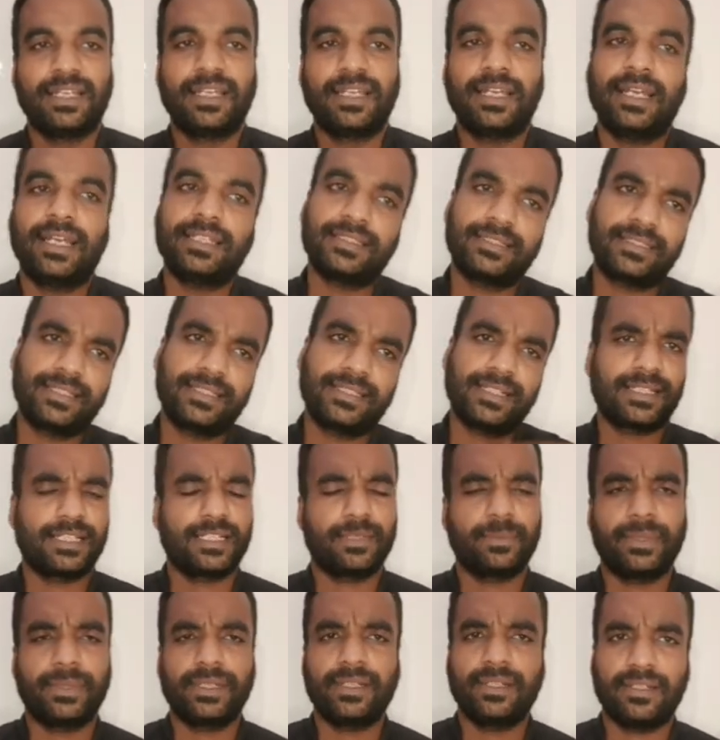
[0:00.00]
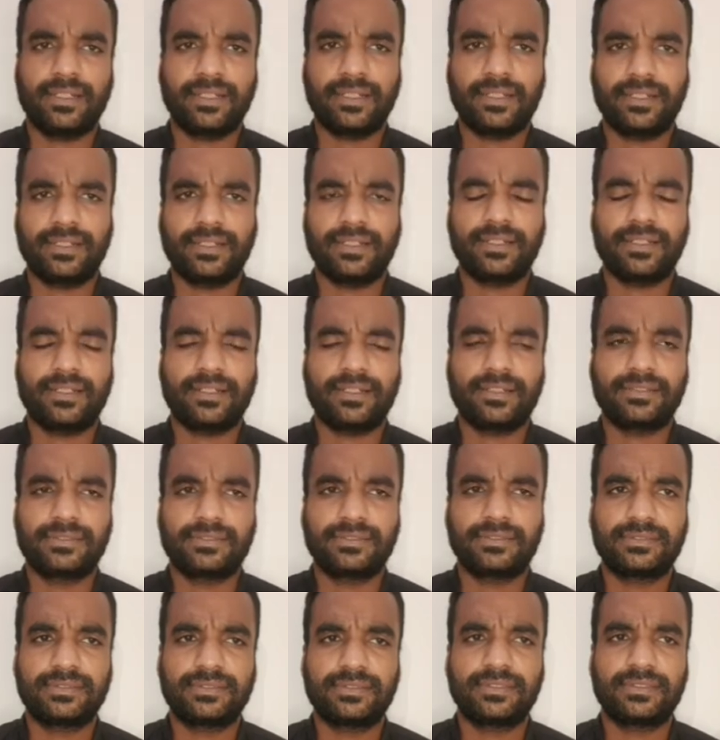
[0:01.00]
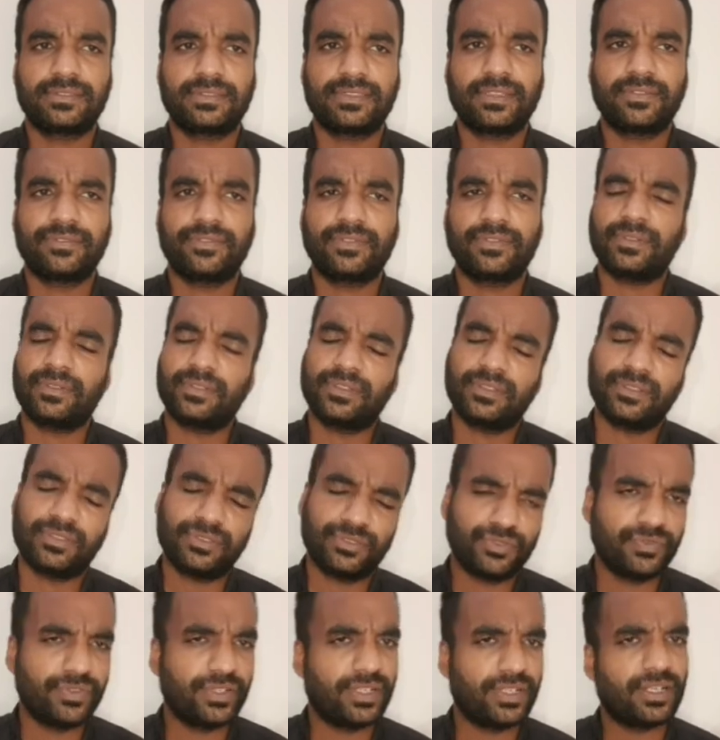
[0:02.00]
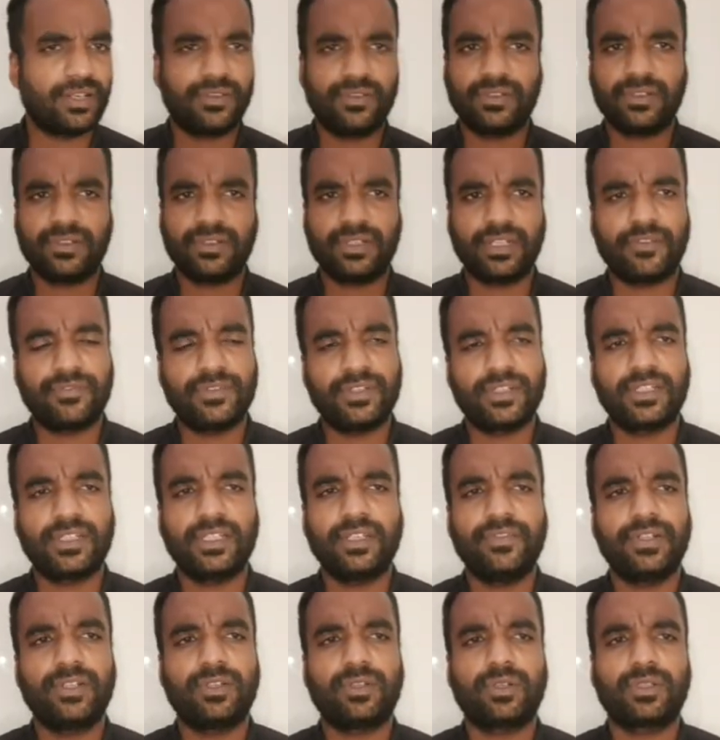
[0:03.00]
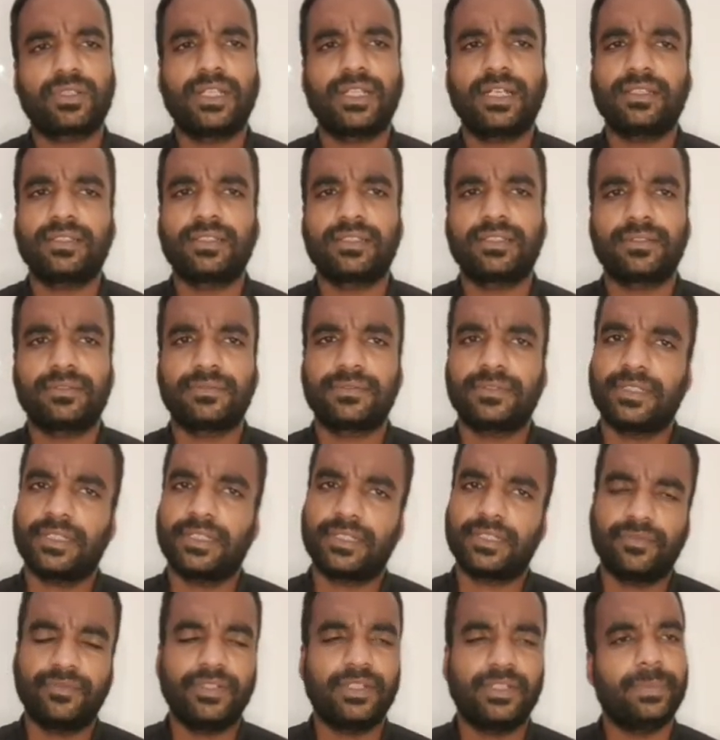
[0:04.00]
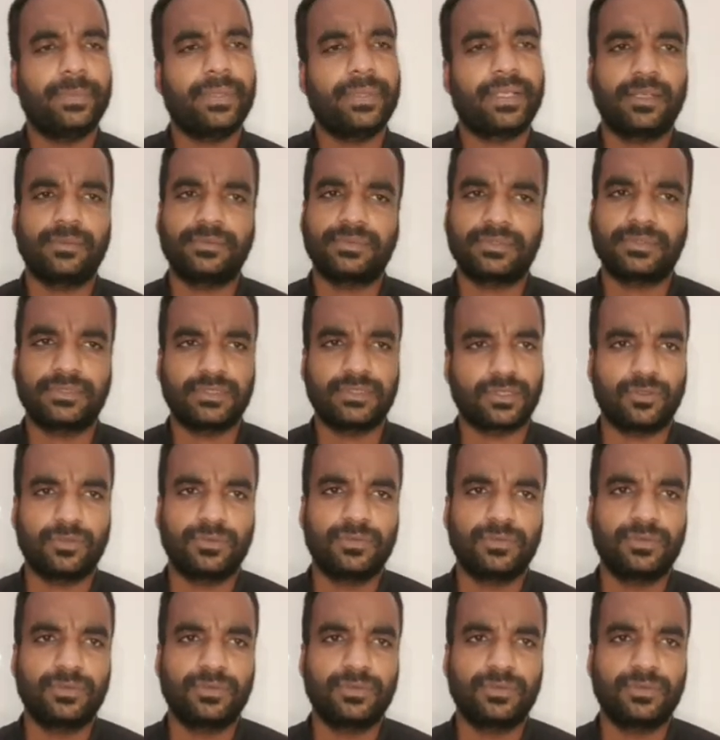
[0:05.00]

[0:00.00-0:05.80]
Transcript: And third element, so we know that it will become 0.